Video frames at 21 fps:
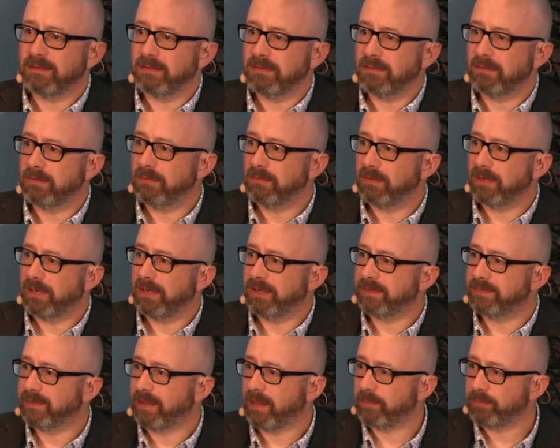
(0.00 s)
to an
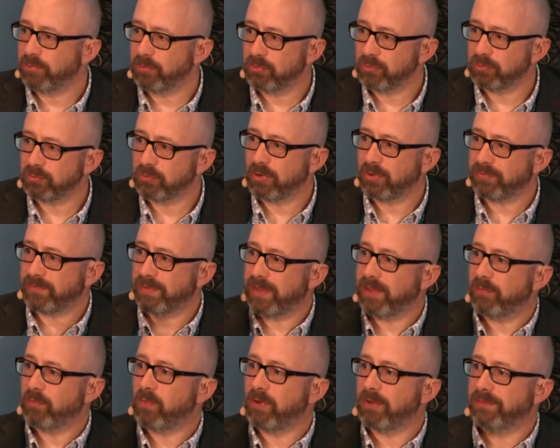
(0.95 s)
exec board what
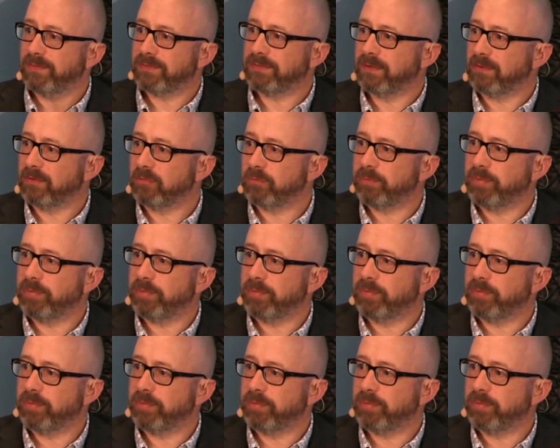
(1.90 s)
their one single